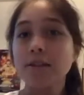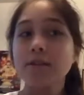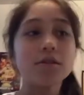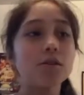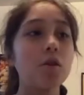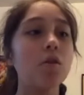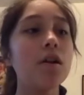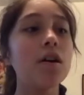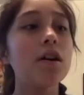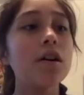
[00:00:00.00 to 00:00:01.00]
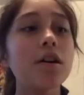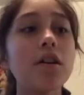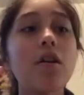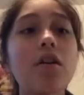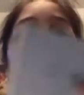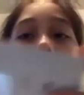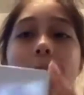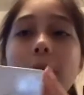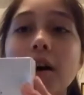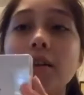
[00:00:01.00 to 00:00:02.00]
So here are the
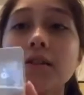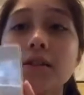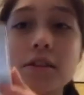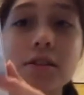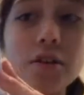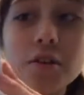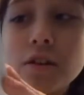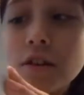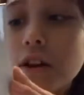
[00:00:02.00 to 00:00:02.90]
AirPods. These are the